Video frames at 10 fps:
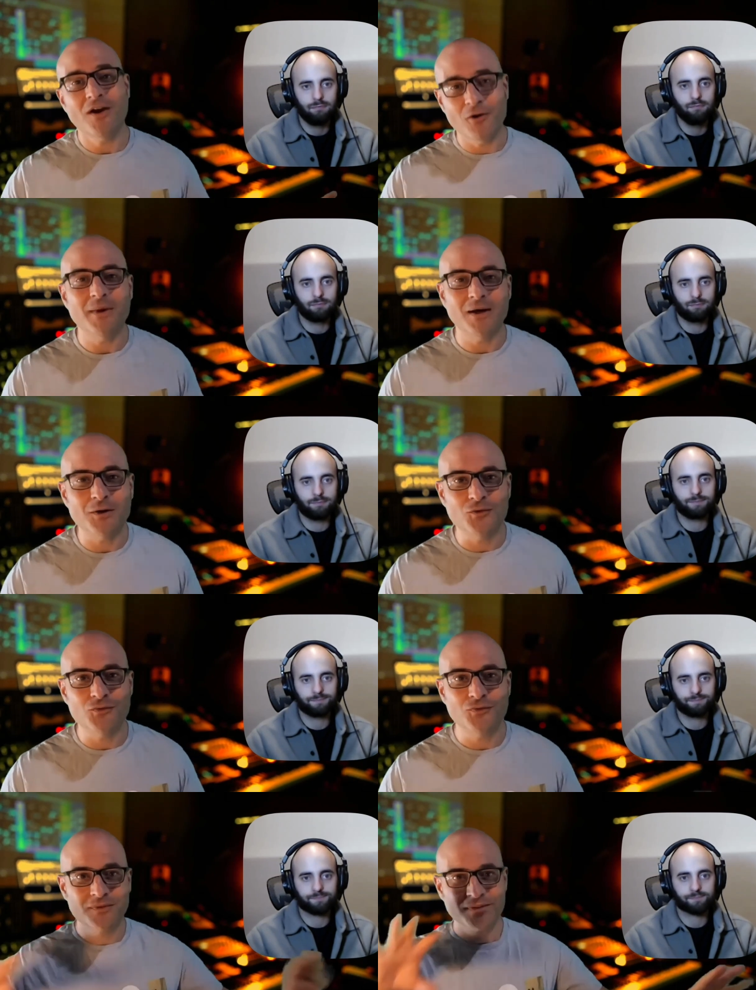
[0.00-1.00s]
Speaker 1: amount
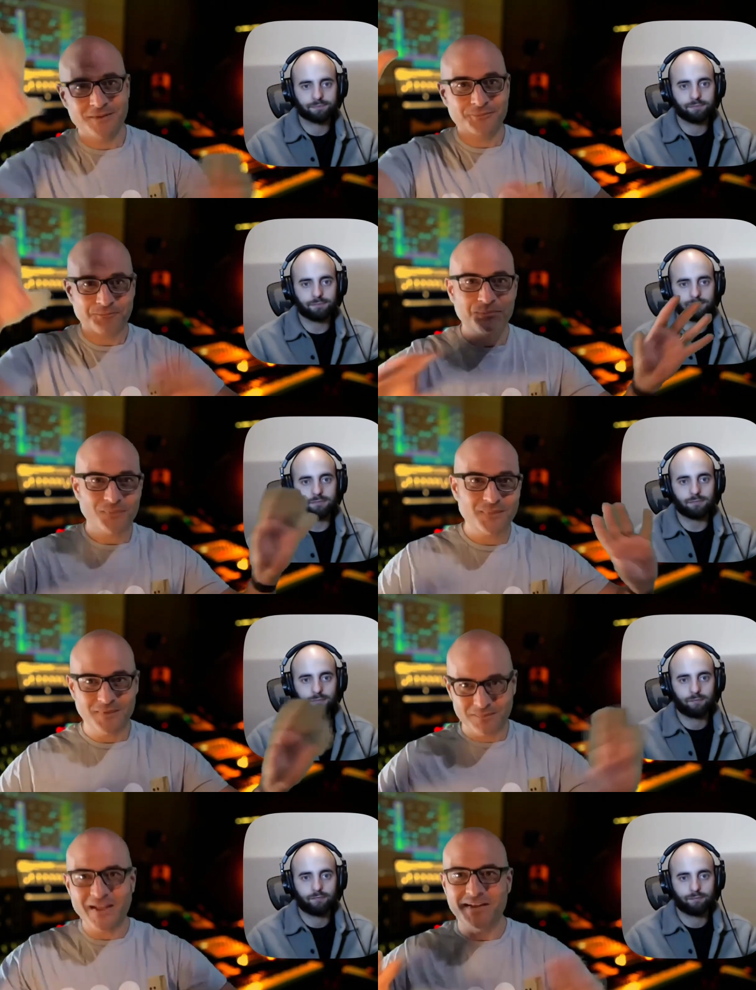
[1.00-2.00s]
of
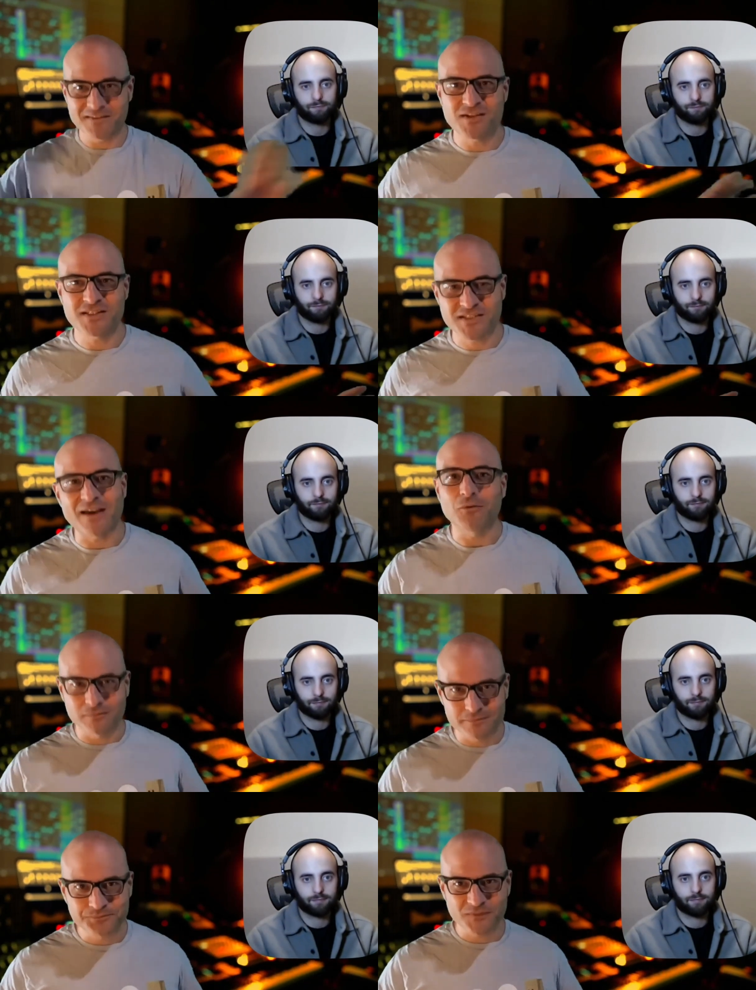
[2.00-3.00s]
laying things out
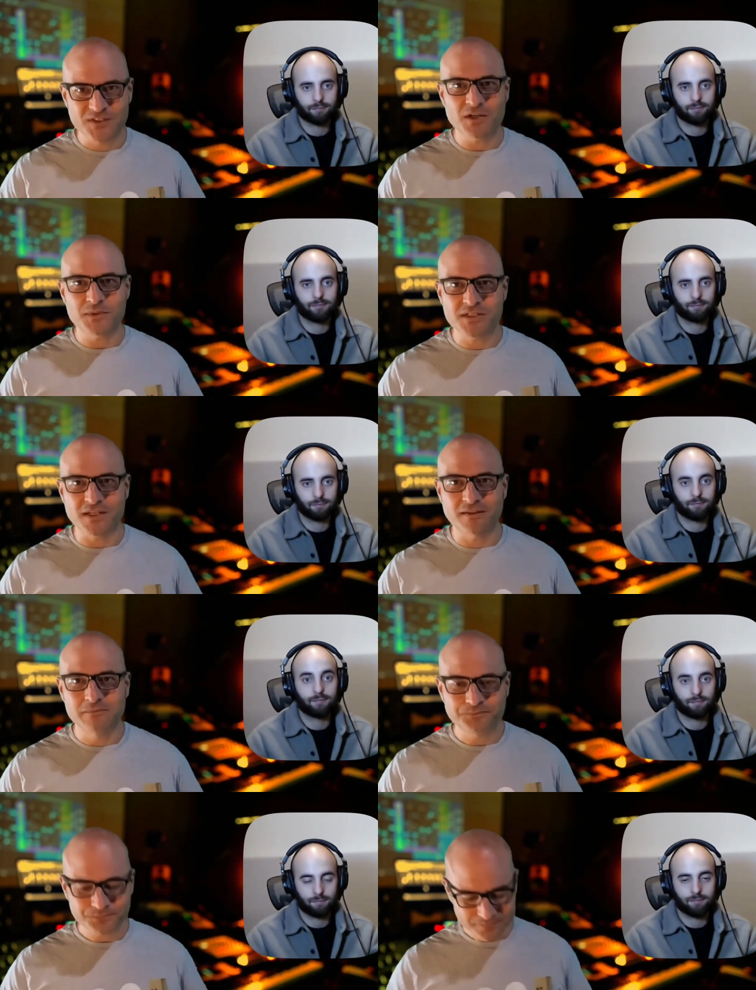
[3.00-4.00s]
shall we say.
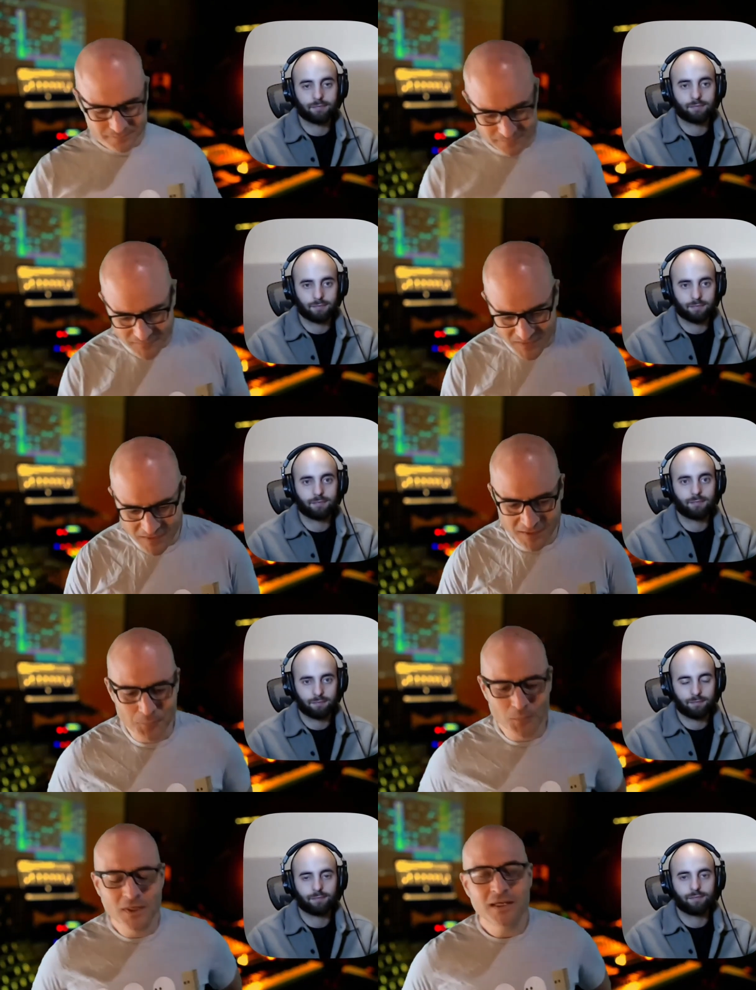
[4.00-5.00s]

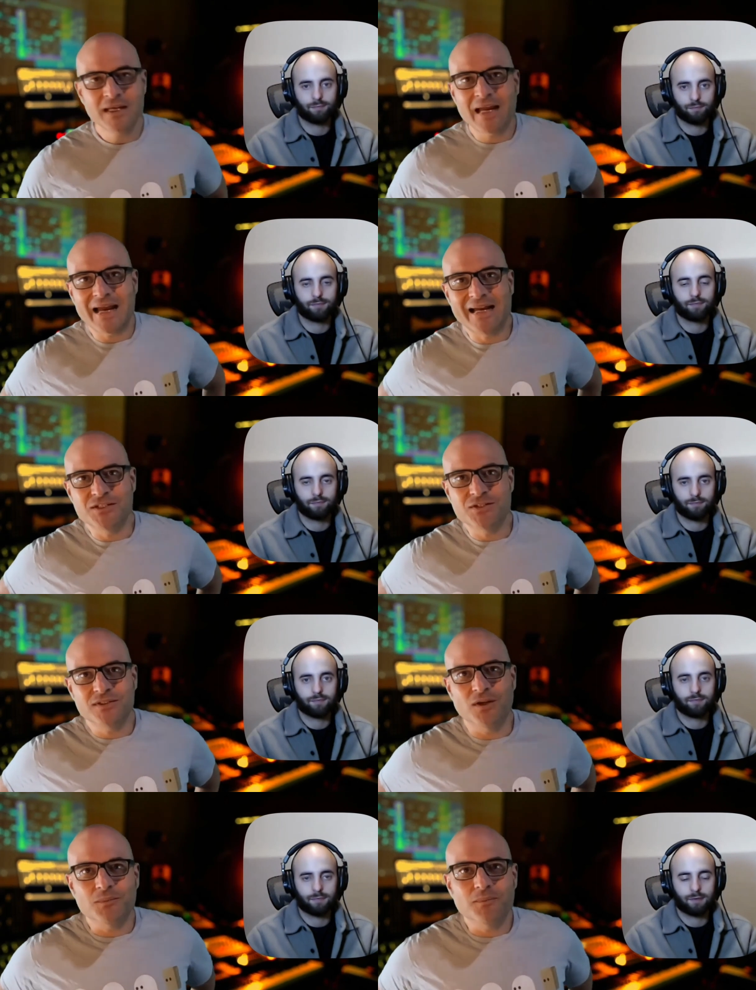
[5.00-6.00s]
Um, and you
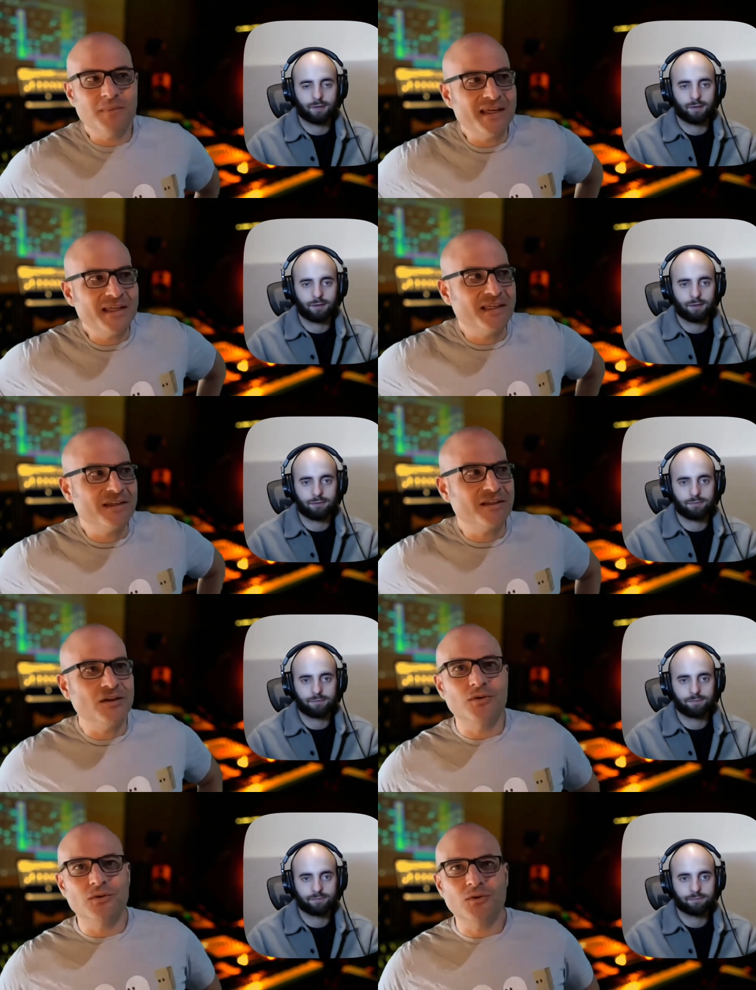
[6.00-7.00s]
know, making you know,
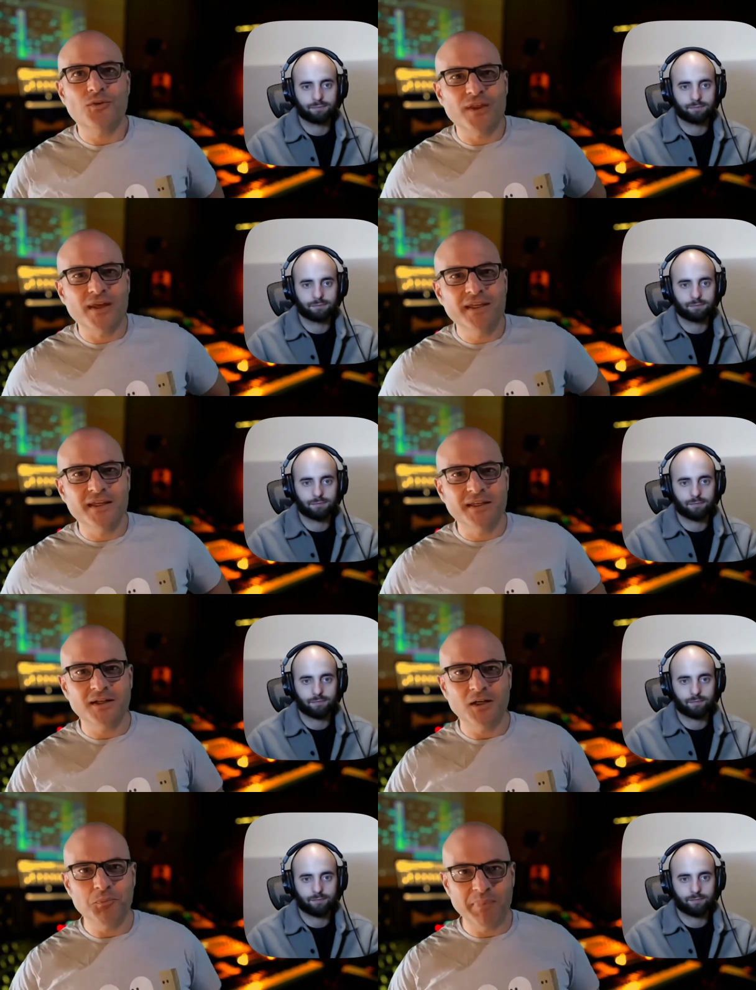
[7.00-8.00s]
you're thinking
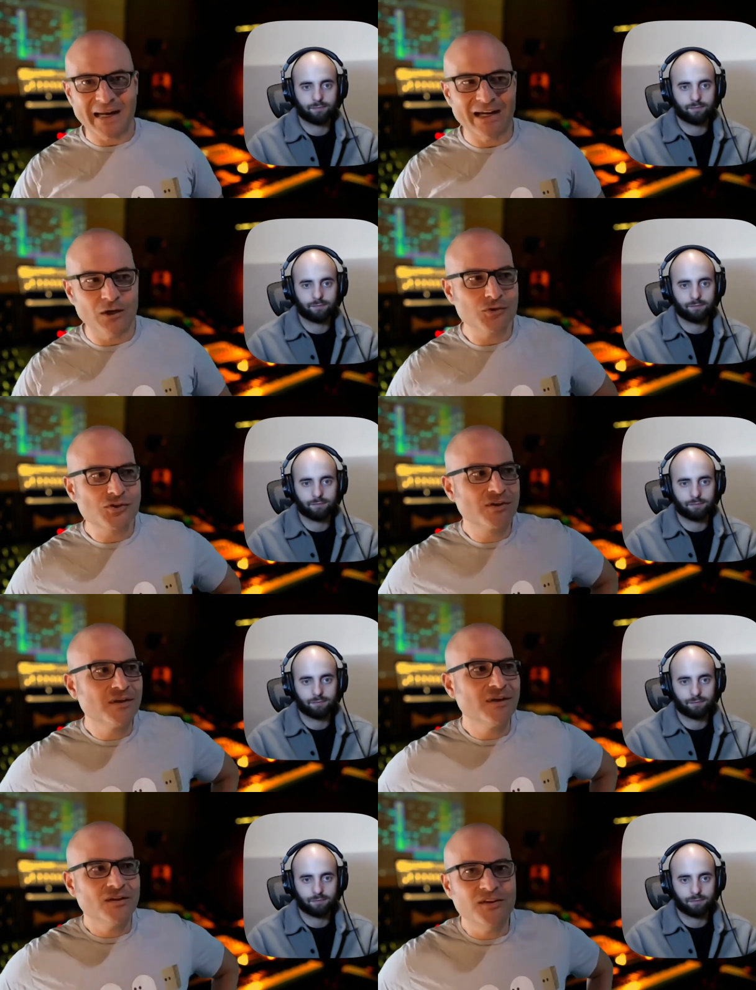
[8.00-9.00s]
about
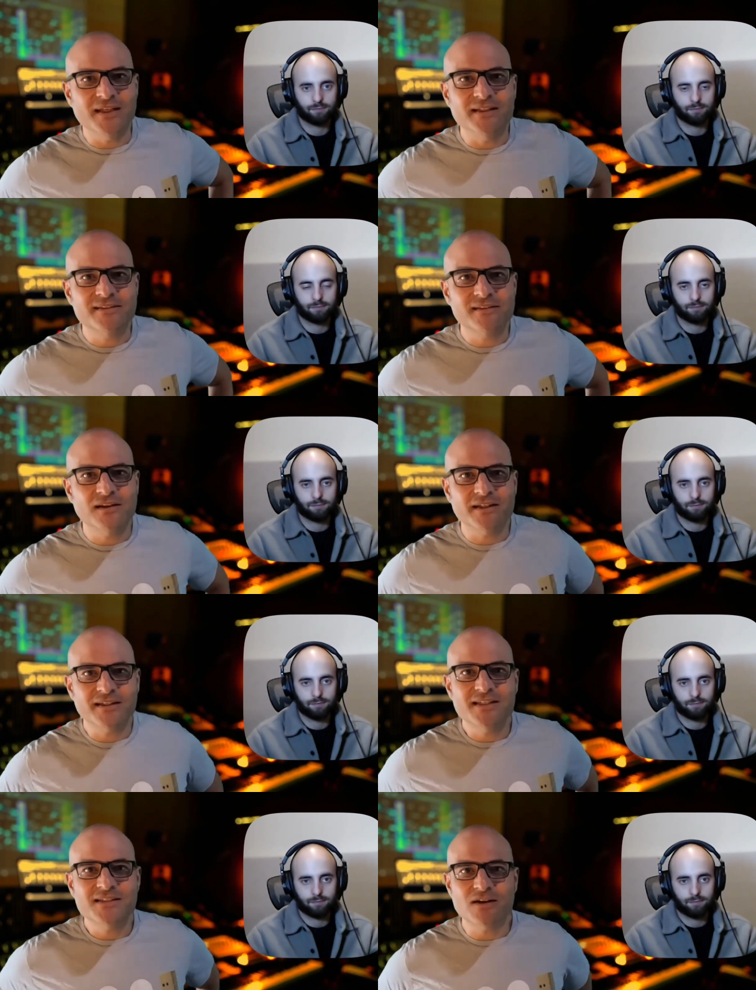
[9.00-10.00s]
things like,
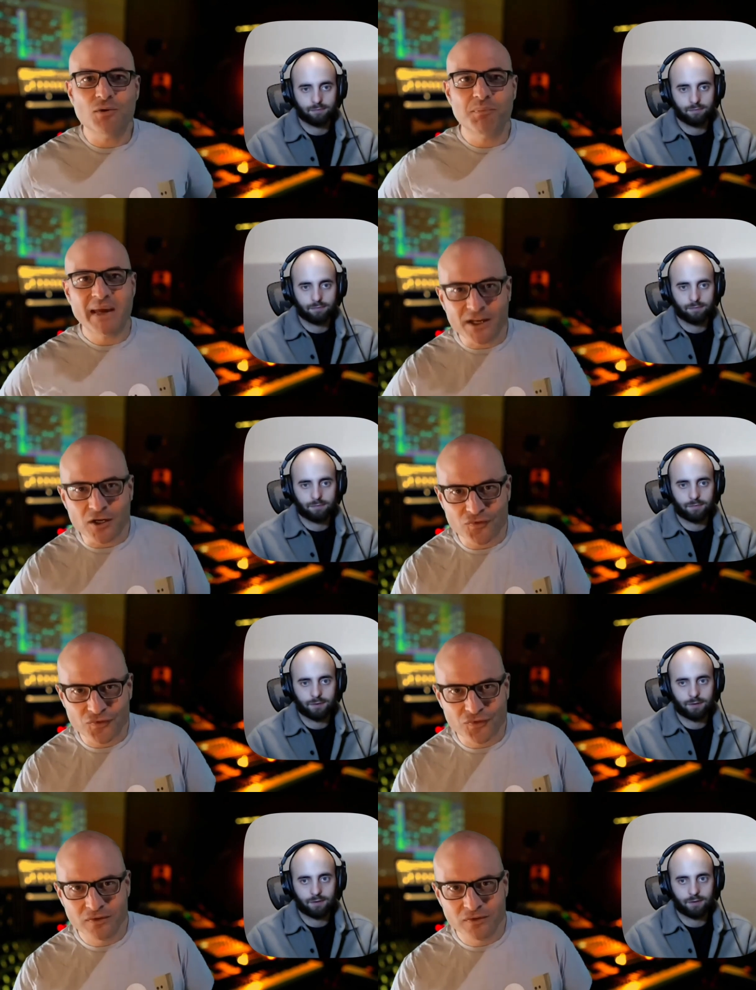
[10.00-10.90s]
is there a payoff?